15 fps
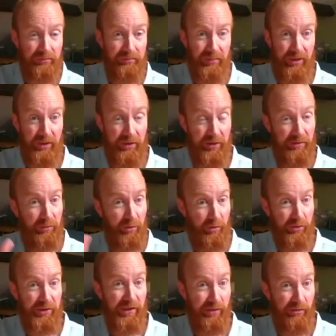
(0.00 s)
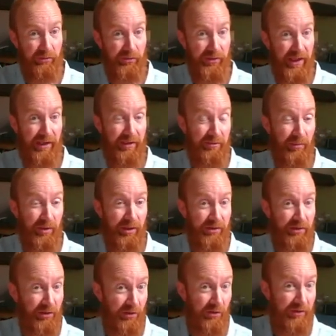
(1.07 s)
because of your skills, networks,
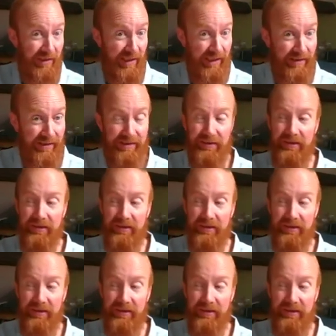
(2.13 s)
and contacts,